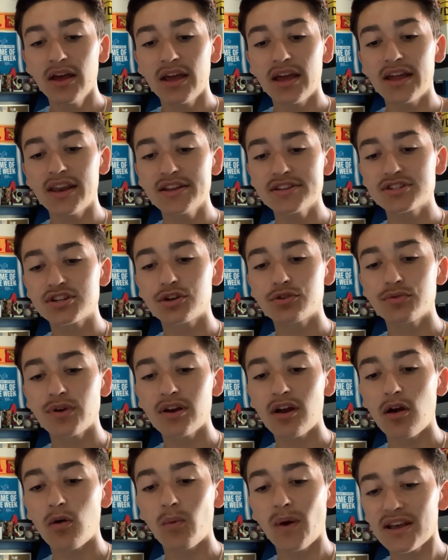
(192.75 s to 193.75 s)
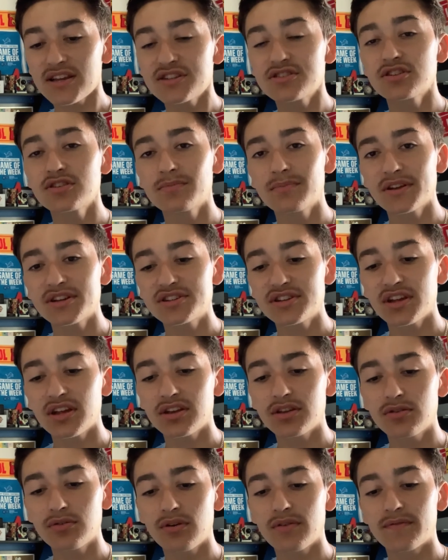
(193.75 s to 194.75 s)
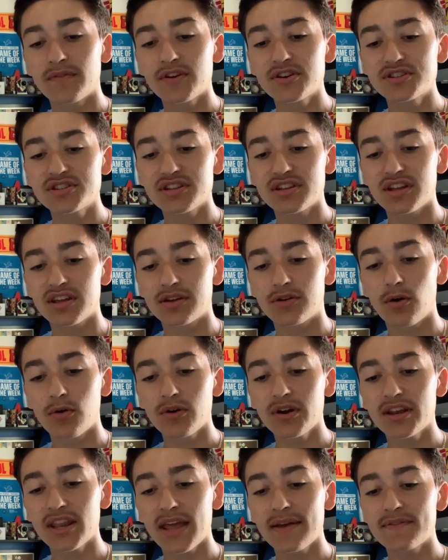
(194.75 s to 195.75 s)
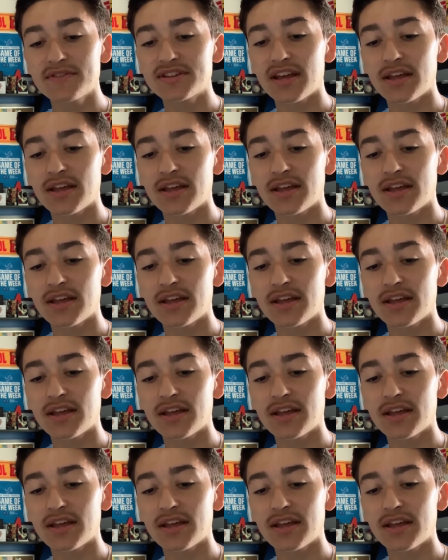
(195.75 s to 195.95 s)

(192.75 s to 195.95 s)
In his career at Western Michigan University, Corey Davis